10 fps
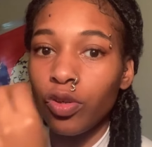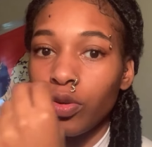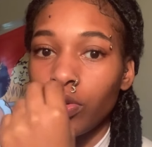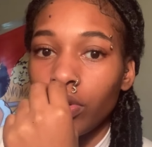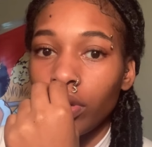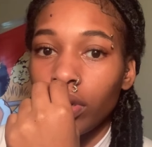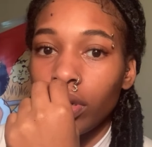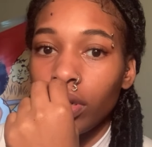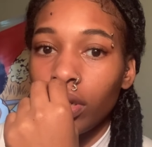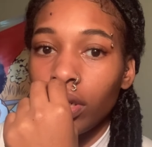you
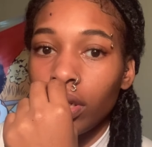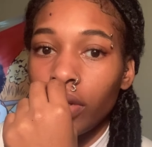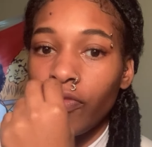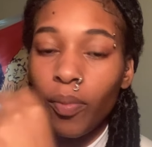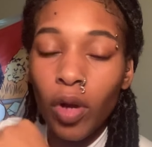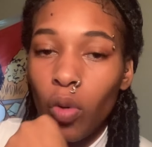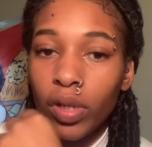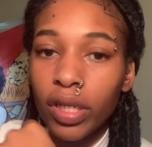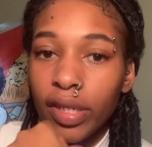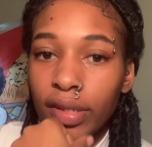from going
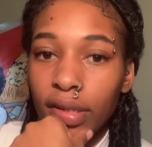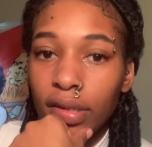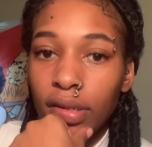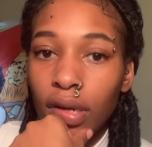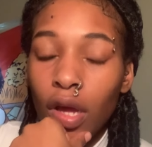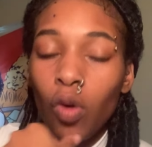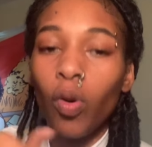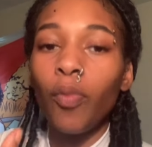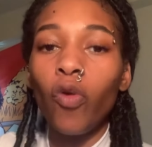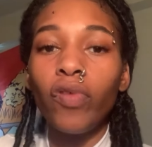a distance.
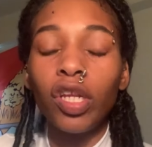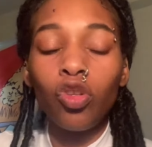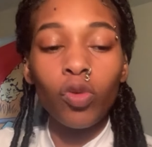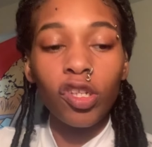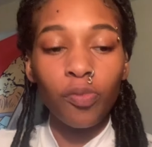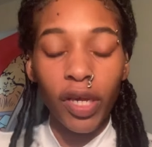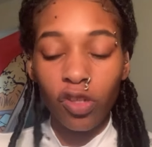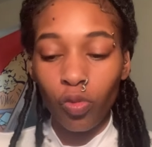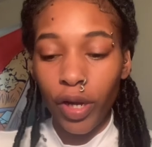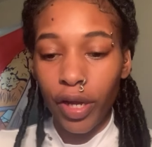We're moving into a
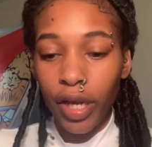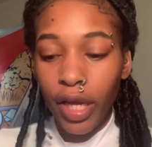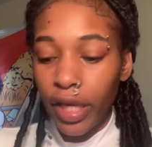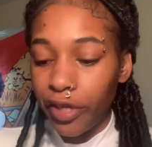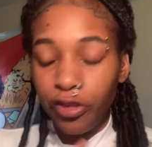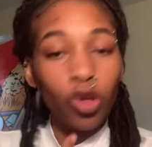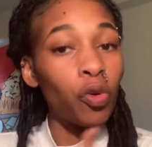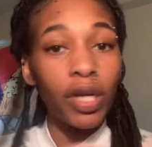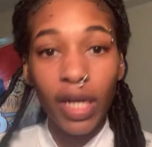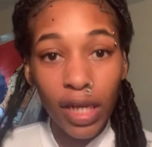space where you're
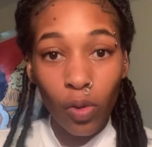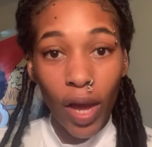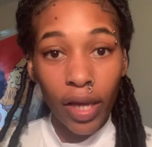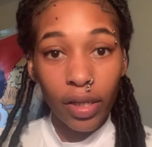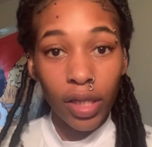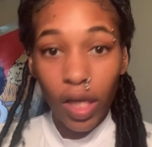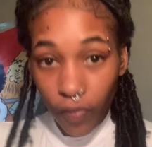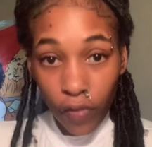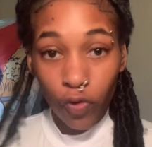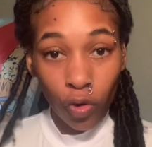doing it anyway, even
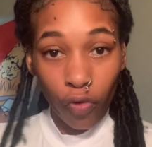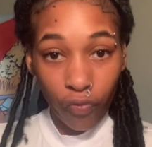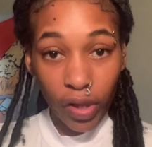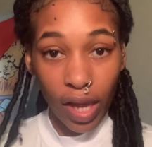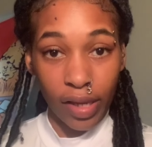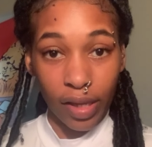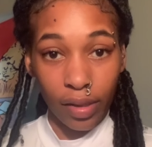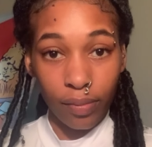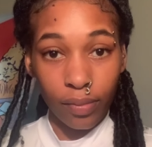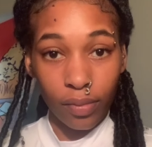if you don't feel like it.
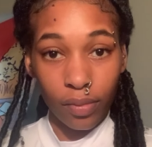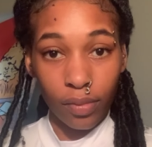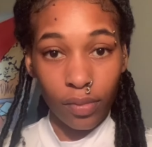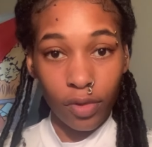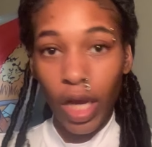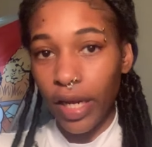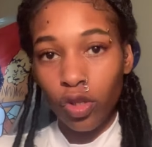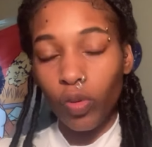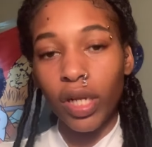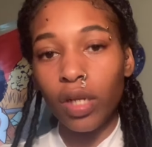You got to
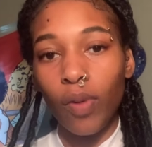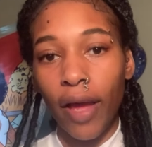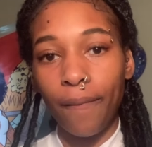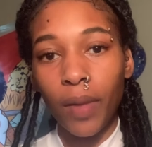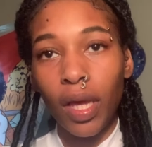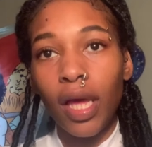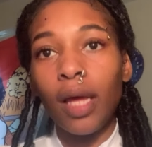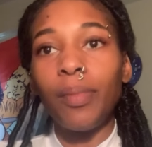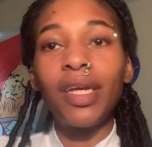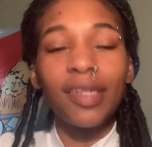do it anyway,
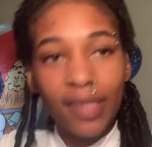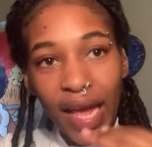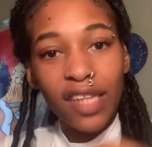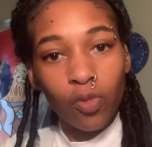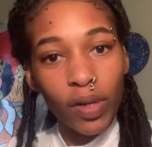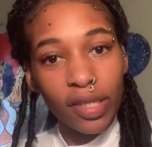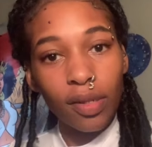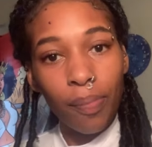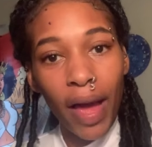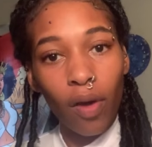because that's what it's
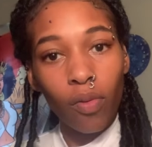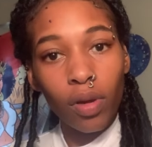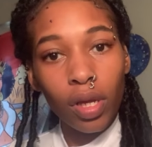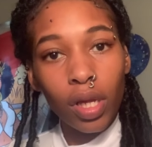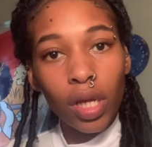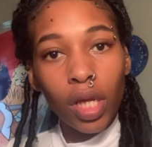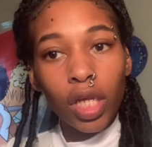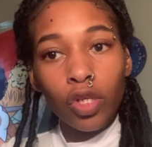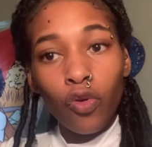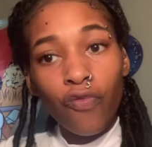about.
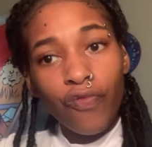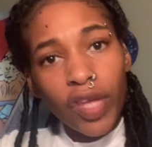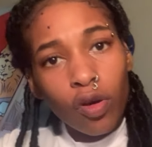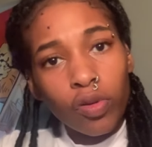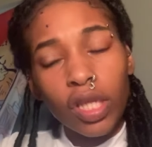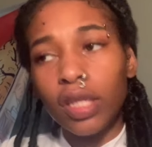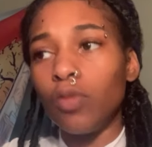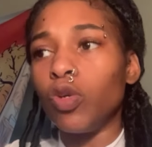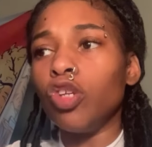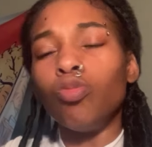You feel that
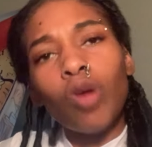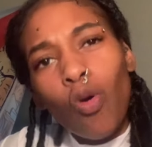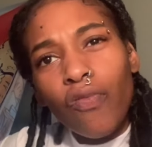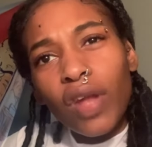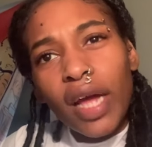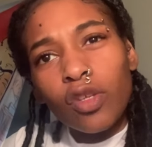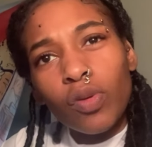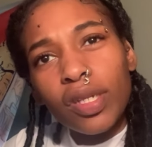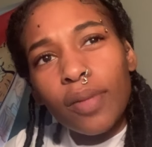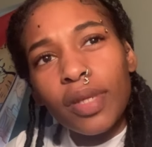when you don't feel like
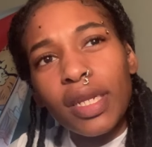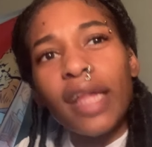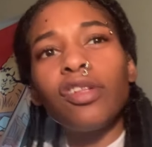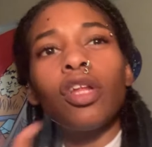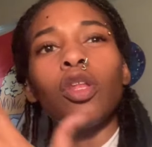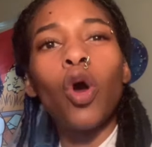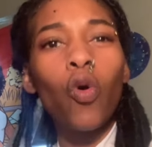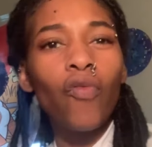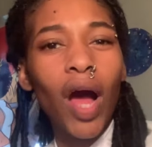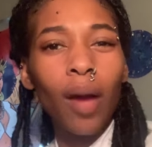doing something, that's a low
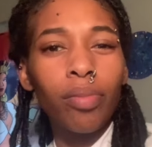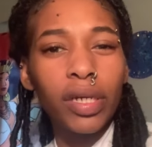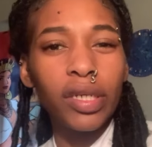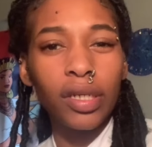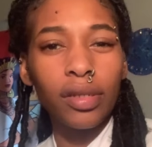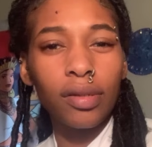vibration.